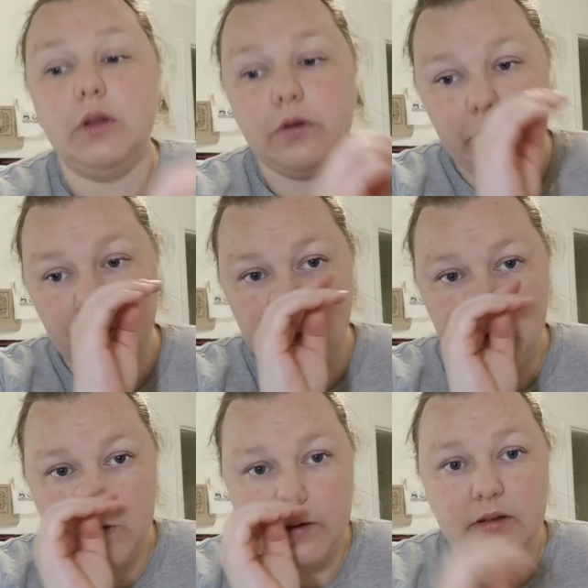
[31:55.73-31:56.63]
Look
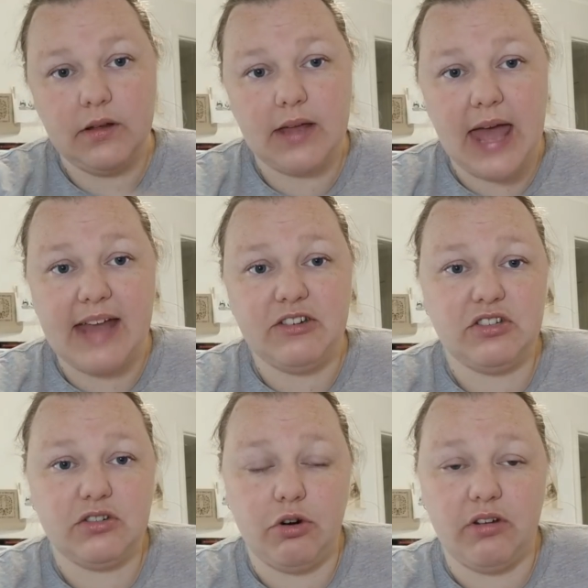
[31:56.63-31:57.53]
for
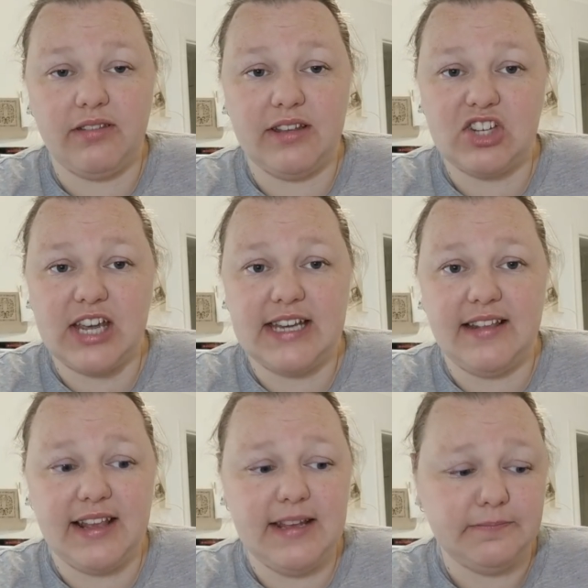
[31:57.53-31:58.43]
at Cross Stitch
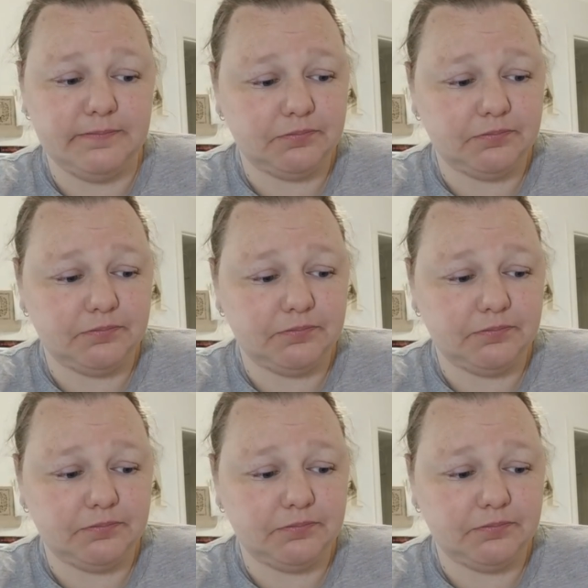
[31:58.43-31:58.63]
ATC.